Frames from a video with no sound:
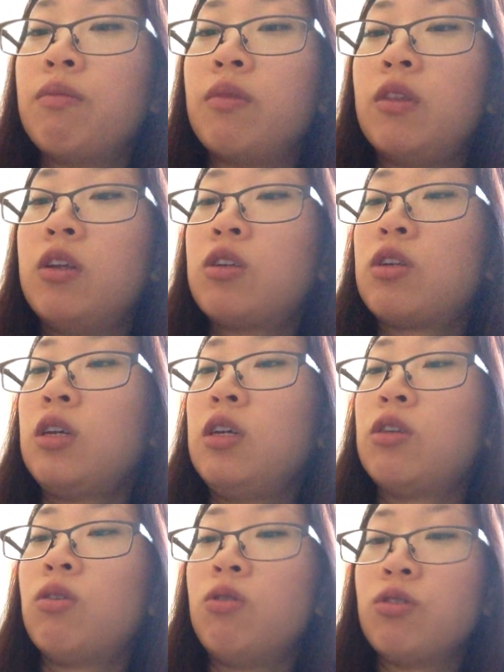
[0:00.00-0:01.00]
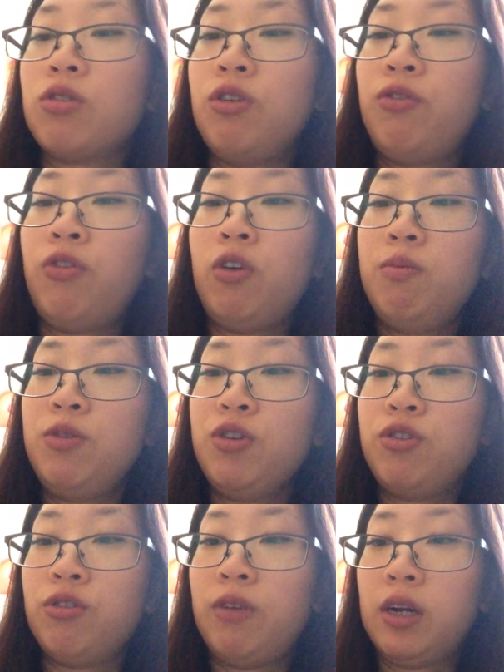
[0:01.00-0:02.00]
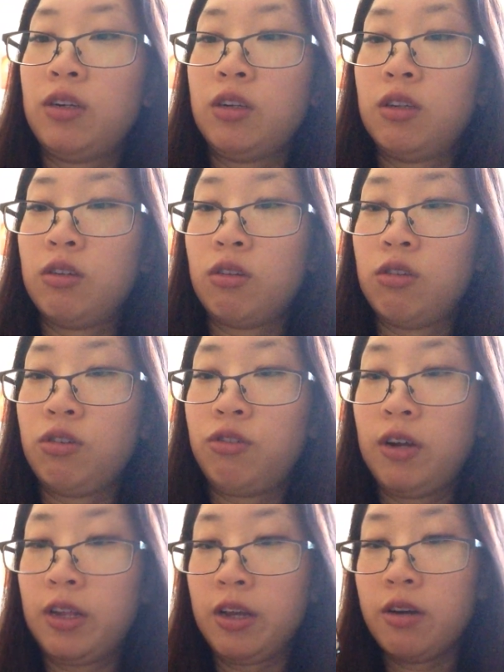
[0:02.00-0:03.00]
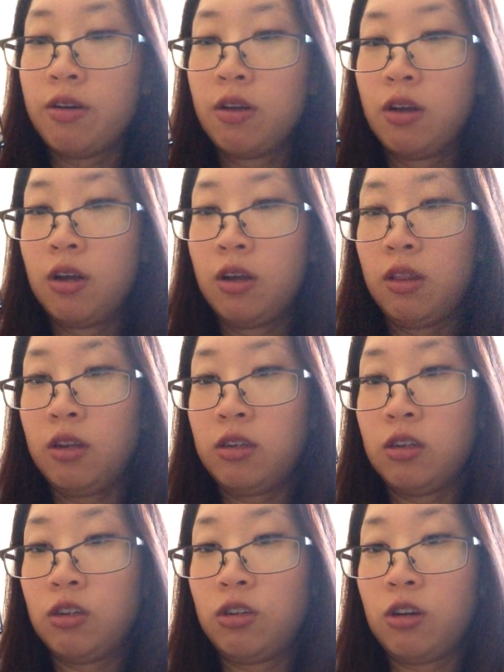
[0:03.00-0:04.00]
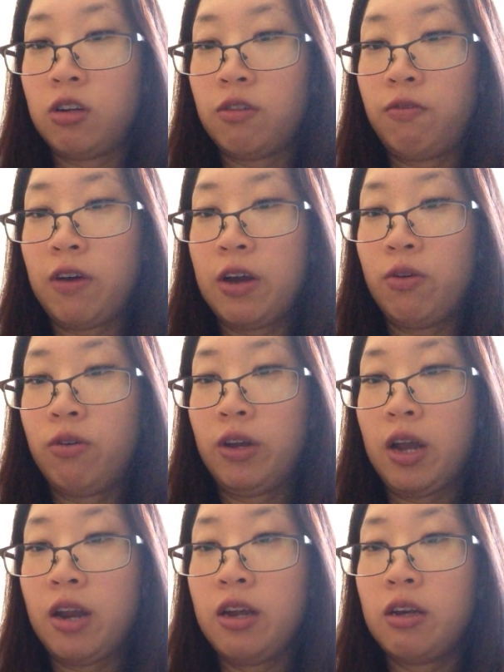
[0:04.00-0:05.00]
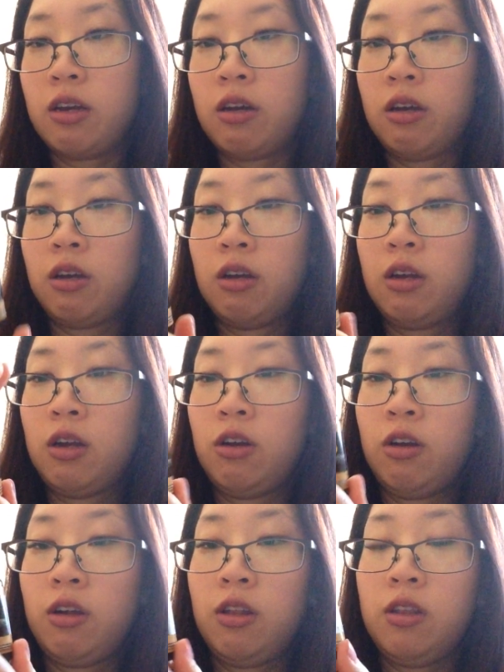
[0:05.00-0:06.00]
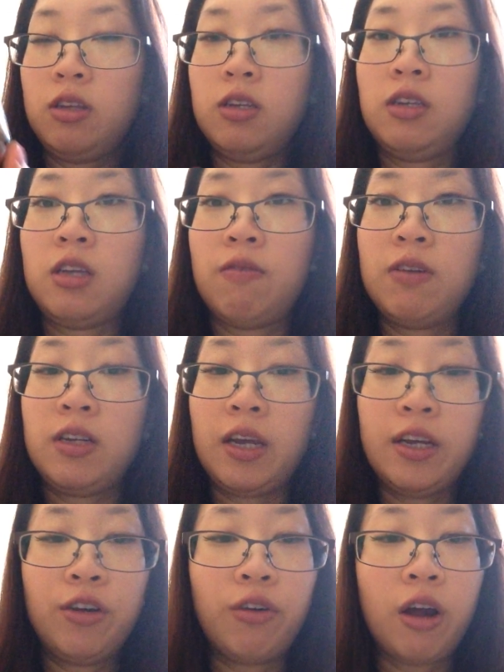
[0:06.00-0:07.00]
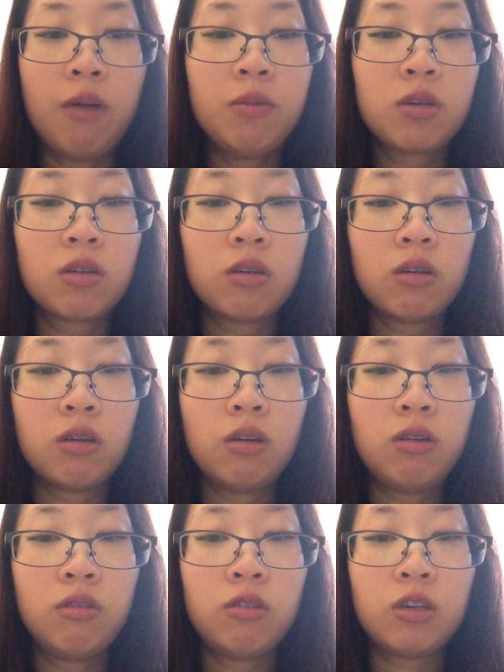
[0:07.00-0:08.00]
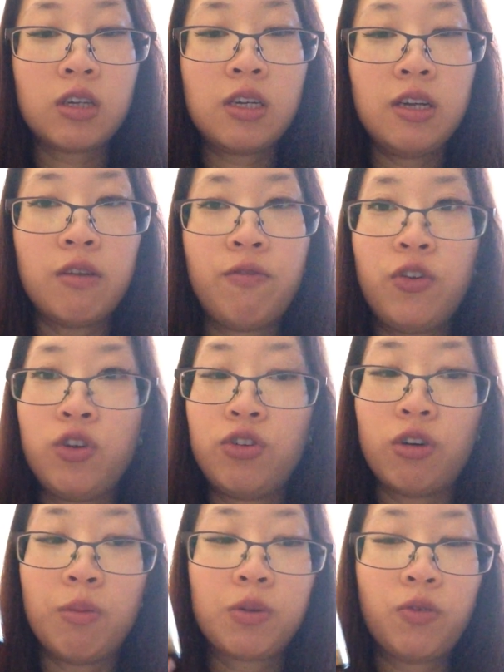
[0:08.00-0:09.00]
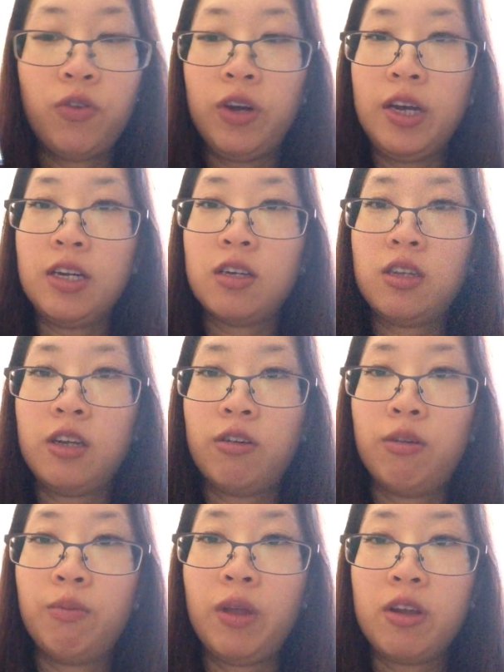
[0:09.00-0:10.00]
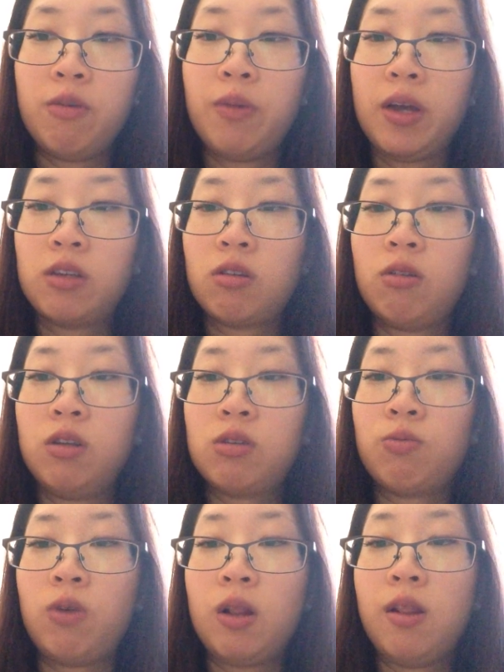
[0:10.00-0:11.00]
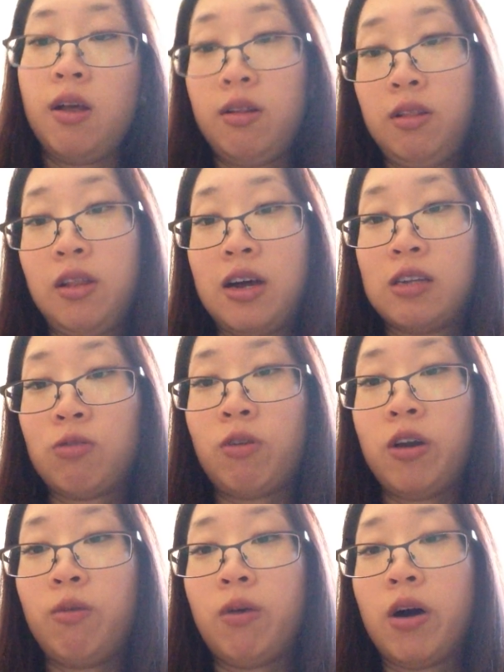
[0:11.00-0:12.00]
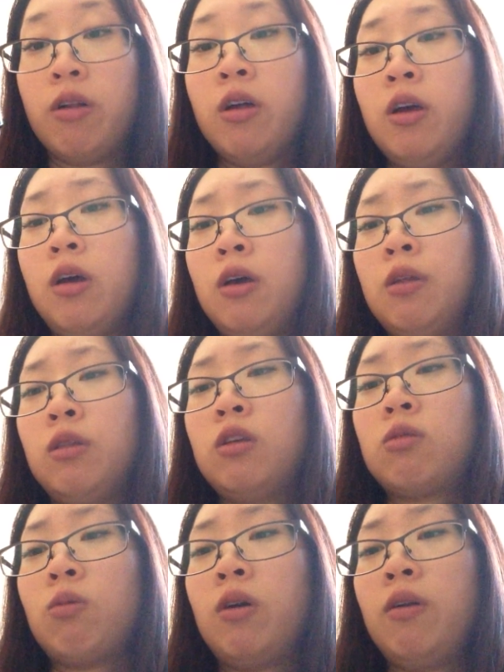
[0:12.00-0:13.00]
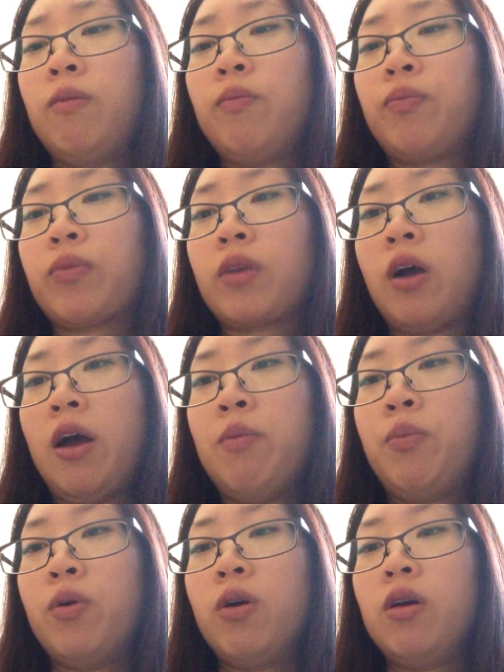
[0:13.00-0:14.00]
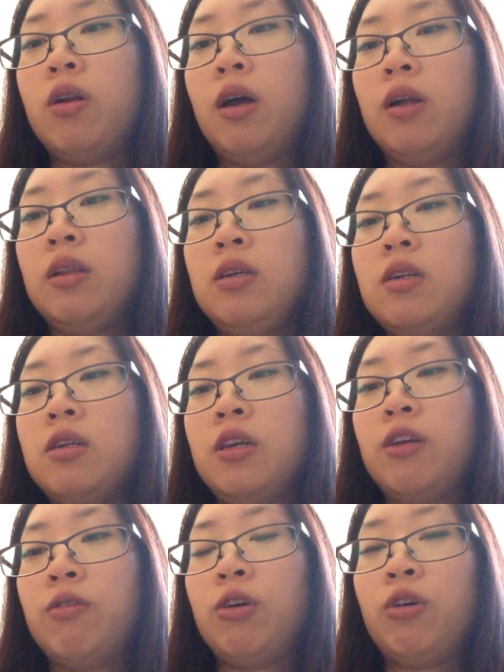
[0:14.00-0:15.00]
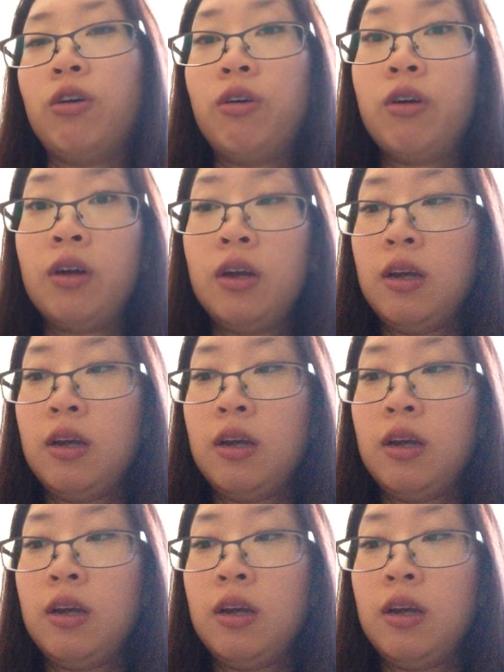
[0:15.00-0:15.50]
This is also from New Directions Australia. This is certified organic. This is 17 grams. You'll just need a few drops for each serum that you make. So this lasts quite a while. This one I bought at least a year ago,